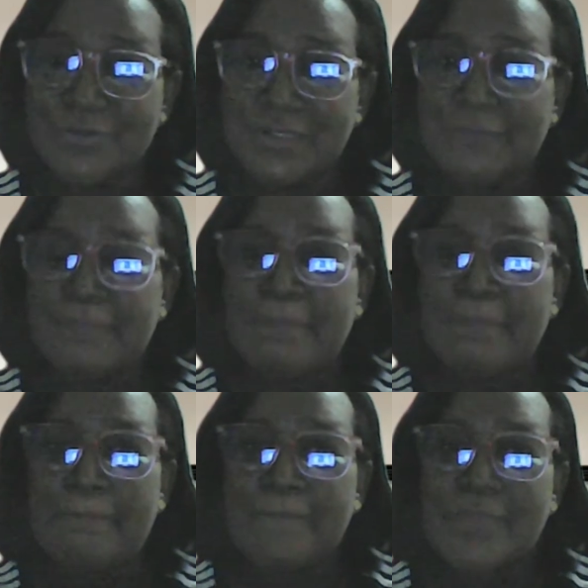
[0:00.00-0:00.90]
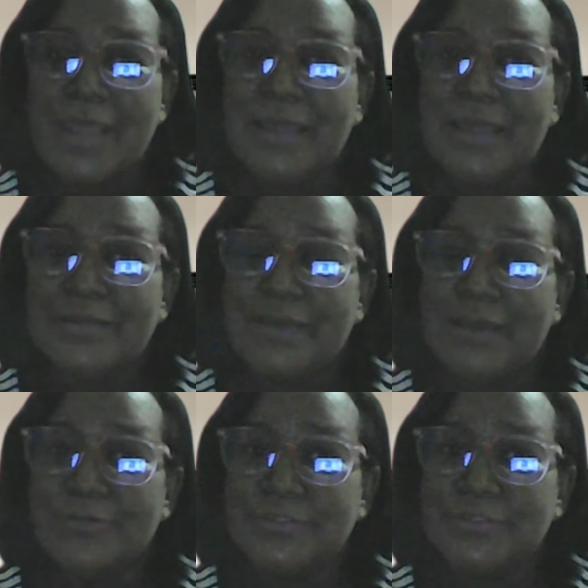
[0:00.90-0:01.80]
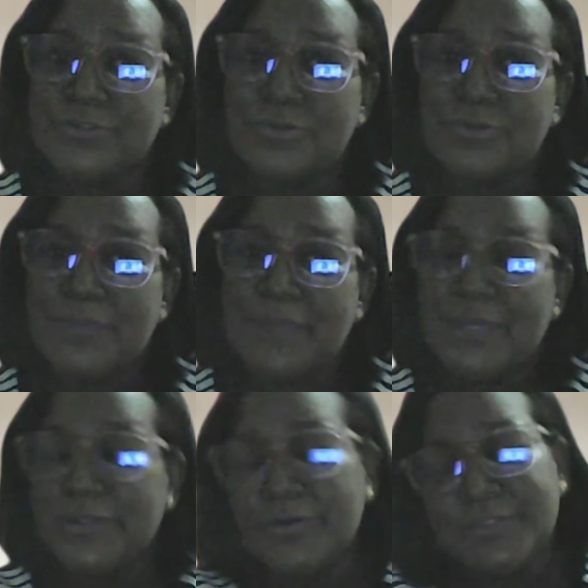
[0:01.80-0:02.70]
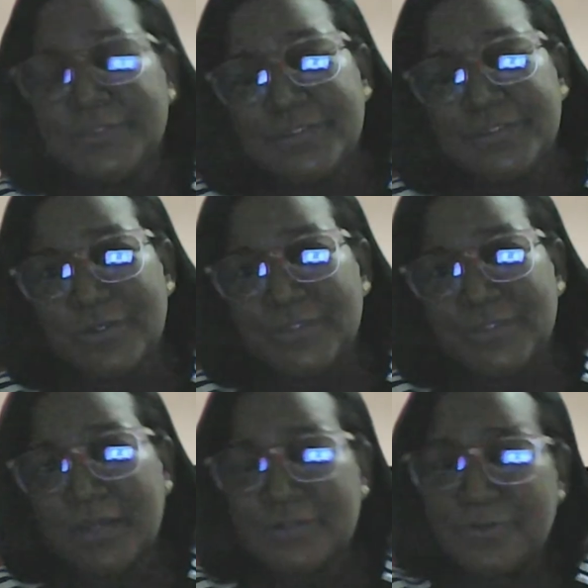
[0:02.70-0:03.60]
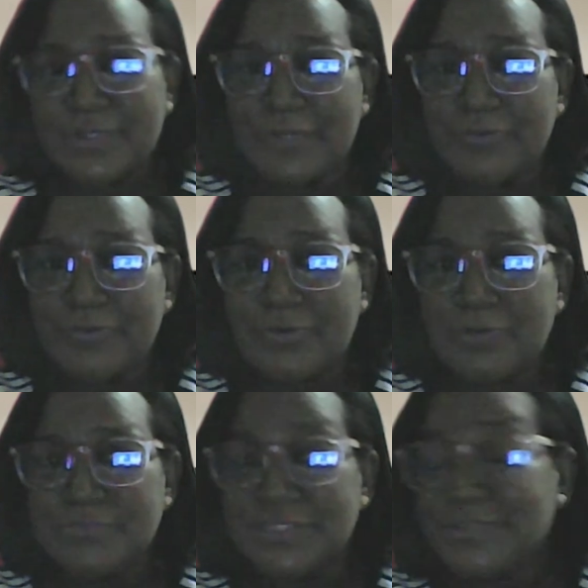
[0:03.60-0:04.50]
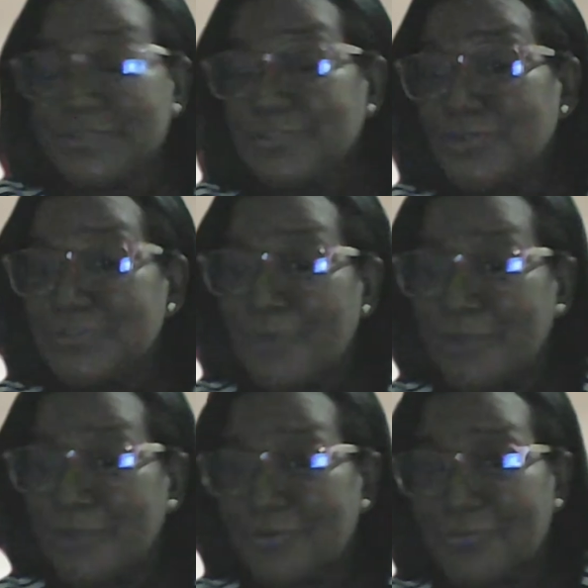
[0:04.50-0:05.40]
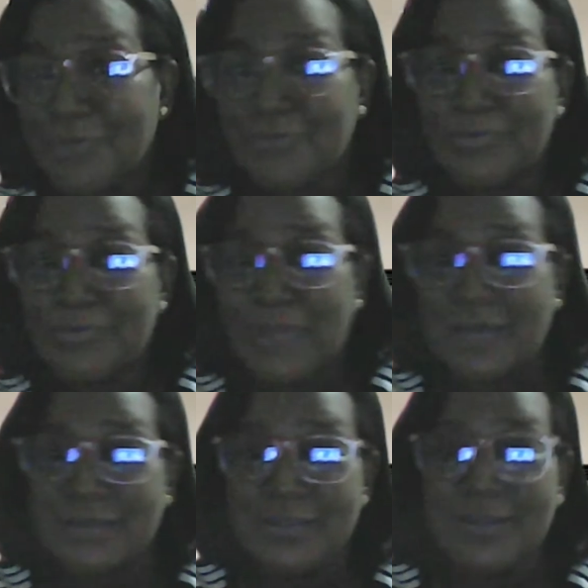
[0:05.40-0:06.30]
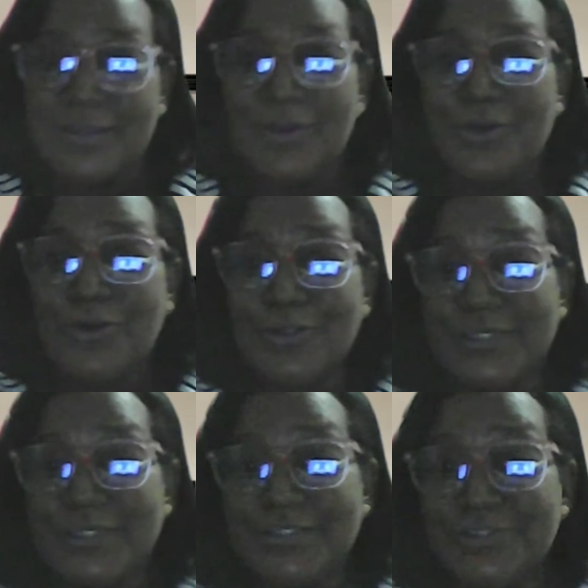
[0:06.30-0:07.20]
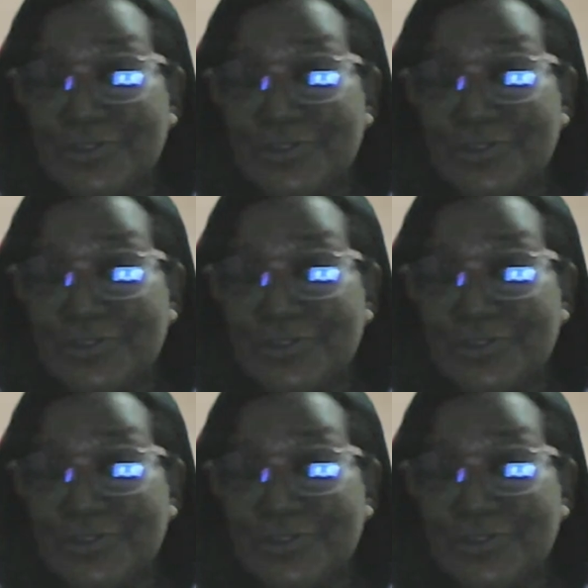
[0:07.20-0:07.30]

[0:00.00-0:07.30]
unit, and I was told by my nurses or the doctor when I woke up, Jason, just brought your favorite blanket. Or Jason